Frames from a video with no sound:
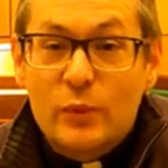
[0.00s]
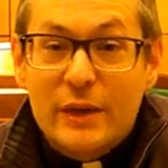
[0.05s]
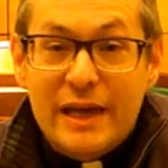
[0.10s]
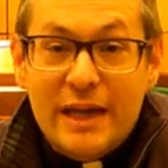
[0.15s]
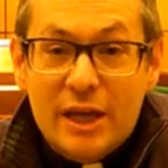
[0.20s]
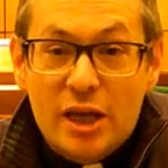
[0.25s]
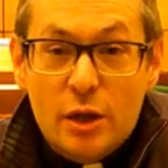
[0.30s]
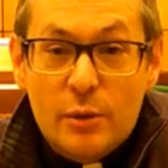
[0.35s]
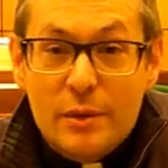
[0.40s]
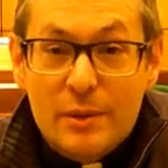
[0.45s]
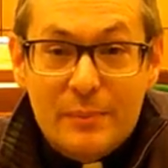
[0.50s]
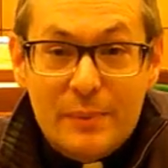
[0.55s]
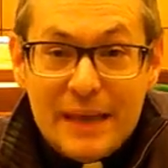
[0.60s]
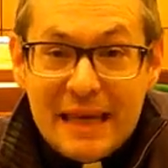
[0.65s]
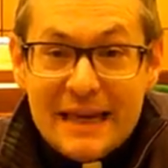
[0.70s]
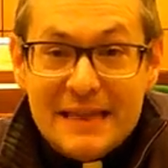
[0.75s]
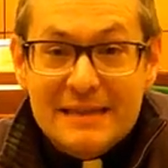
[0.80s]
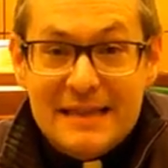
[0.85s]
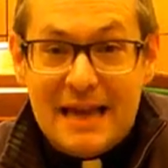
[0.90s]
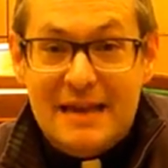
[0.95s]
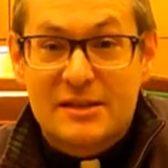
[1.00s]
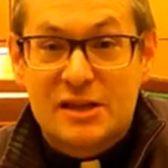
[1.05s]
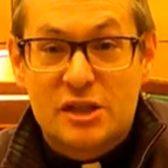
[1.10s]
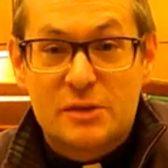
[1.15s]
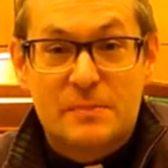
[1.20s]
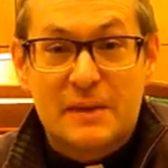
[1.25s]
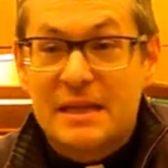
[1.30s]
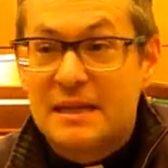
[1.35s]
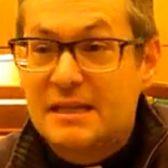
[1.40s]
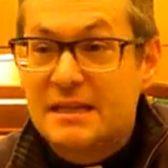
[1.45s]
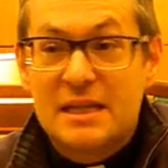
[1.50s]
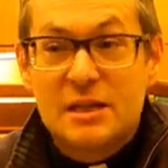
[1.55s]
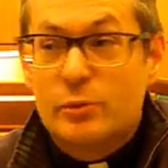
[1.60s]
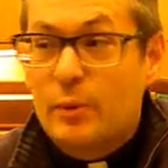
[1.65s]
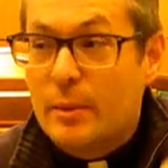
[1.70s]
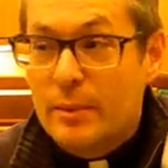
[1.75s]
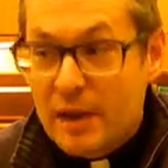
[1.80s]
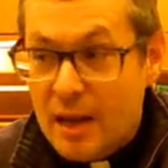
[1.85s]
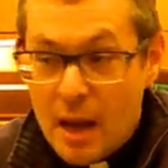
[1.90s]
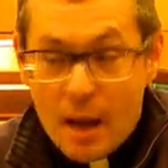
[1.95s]
we human beings as a species,
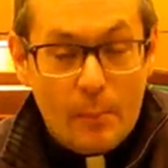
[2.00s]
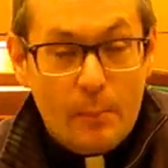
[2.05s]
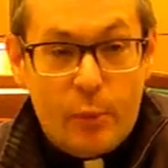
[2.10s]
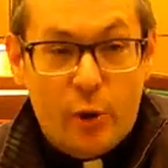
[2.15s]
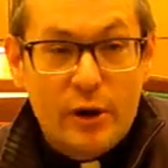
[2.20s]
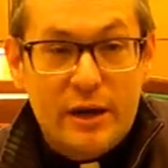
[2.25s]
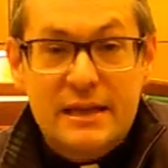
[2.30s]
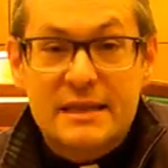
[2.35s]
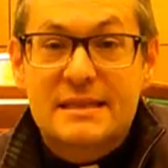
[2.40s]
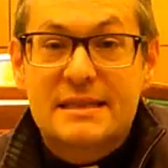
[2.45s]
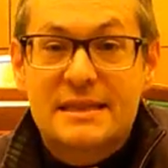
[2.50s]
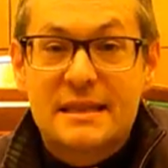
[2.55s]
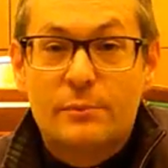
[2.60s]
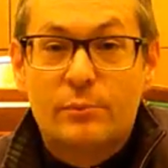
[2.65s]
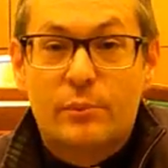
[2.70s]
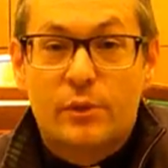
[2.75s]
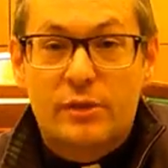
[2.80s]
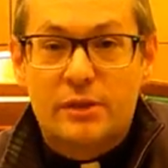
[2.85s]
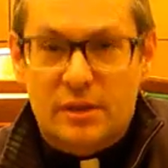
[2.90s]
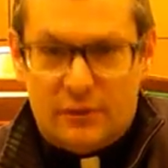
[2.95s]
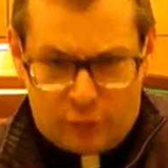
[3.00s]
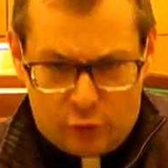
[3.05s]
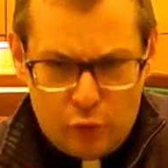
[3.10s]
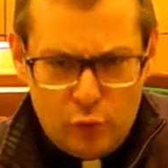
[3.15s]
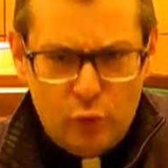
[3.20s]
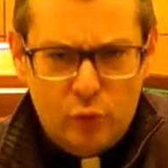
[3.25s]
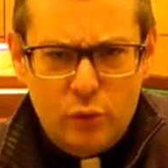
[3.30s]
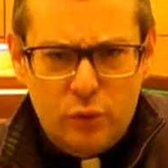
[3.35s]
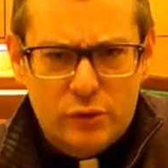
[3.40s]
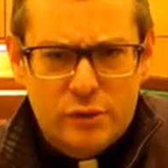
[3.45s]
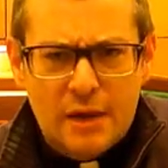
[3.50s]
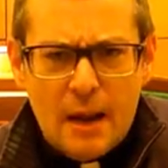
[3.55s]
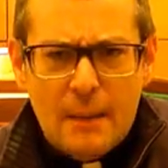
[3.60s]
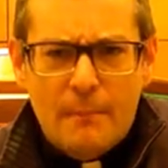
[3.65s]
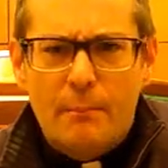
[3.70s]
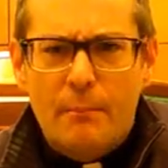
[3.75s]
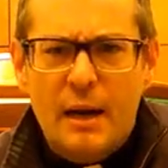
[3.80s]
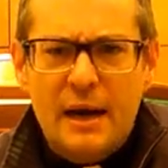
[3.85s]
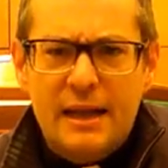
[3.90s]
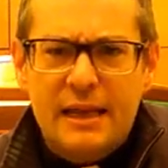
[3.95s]
we've been putting symbols of whose
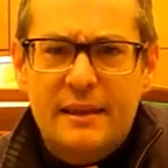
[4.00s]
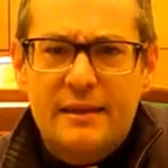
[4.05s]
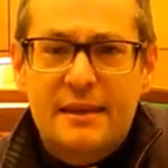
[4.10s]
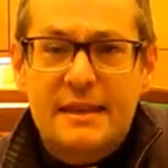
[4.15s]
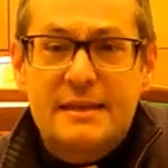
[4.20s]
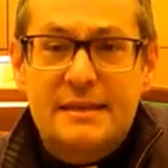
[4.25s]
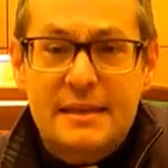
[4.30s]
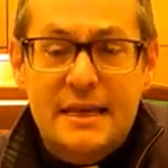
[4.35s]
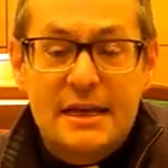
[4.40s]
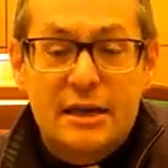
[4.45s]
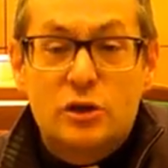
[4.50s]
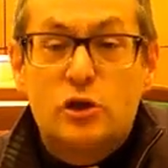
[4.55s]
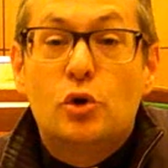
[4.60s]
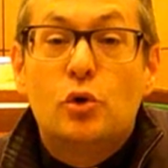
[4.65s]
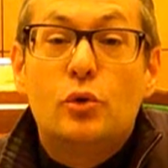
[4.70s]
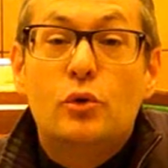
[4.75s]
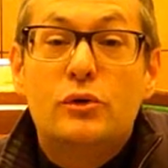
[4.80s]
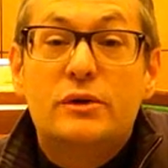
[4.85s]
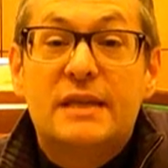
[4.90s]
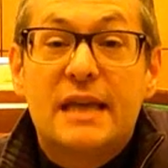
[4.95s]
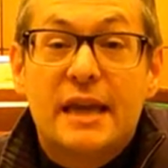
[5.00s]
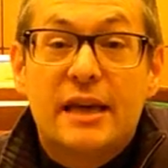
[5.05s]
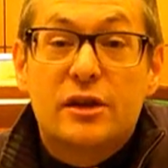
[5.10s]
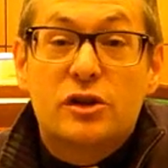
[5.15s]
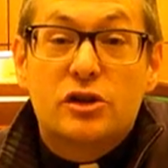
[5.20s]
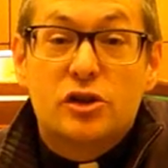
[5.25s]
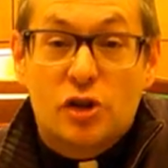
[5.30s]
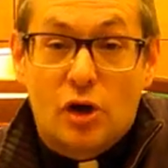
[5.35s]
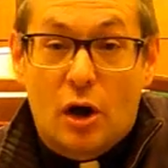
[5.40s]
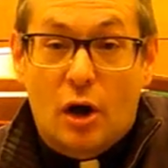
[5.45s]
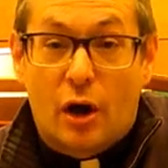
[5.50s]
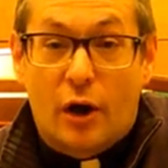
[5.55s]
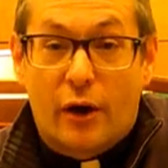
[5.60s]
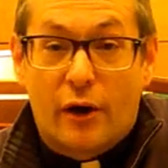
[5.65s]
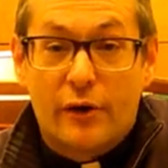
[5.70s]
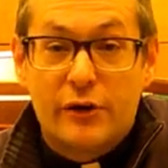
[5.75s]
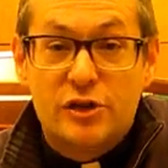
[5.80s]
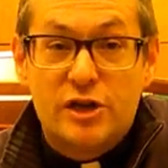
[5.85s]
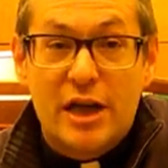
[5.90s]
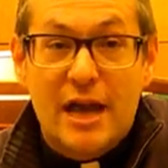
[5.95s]
money this is, who's in
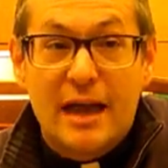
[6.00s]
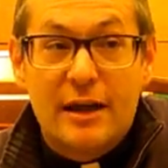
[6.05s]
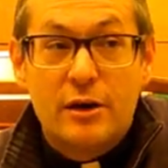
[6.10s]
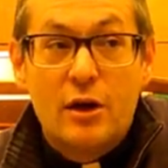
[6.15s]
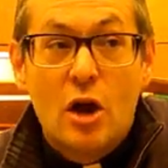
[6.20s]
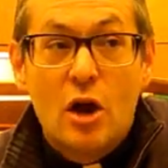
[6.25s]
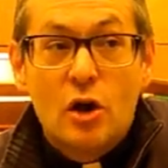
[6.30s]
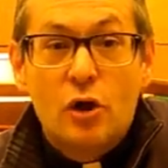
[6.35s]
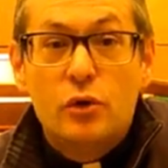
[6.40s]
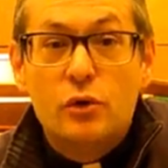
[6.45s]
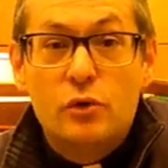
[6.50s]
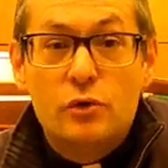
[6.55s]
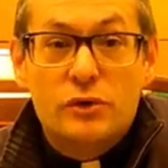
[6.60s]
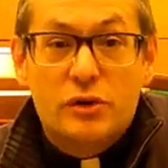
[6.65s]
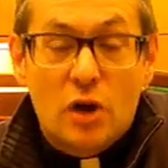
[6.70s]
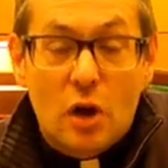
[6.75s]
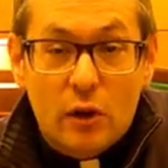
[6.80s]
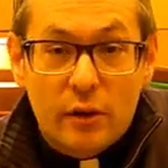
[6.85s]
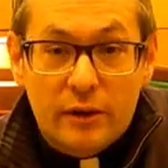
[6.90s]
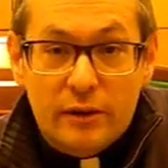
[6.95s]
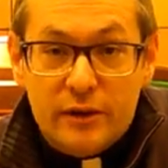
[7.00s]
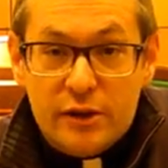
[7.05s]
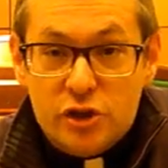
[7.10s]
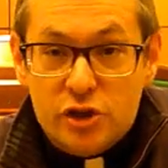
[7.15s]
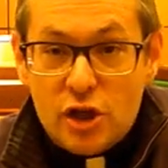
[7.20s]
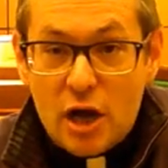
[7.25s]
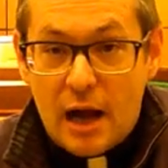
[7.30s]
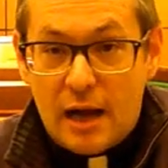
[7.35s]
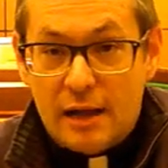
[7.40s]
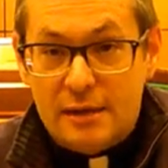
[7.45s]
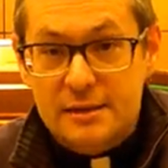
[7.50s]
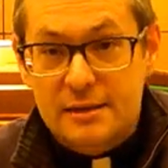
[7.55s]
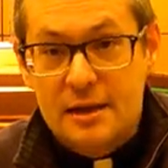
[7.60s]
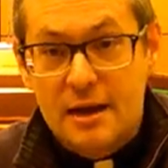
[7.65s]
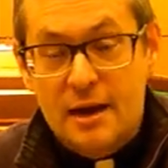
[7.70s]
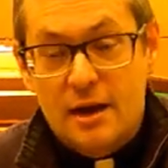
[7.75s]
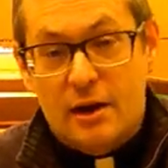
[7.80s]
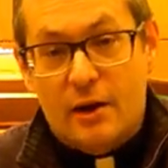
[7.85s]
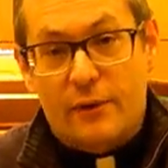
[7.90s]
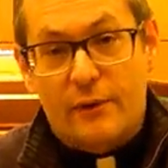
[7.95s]
charge, and who's calling the shots
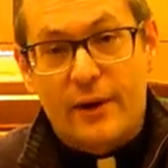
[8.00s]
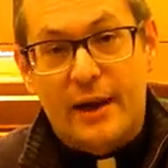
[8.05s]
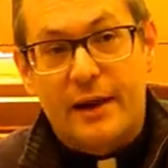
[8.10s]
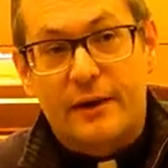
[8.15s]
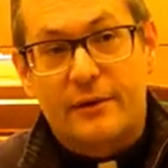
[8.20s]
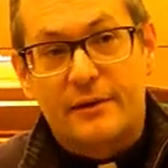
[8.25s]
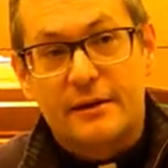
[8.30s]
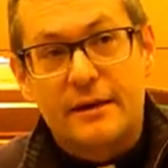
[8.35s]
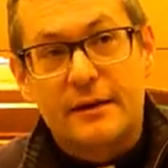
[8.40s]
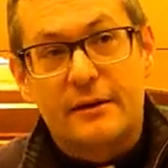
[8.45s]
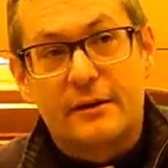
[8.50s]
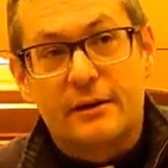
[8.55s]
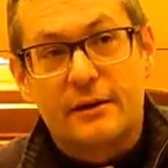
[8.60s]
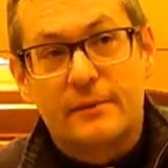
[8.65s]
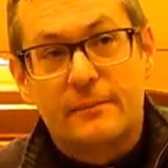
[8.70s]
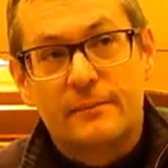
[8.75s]
around here.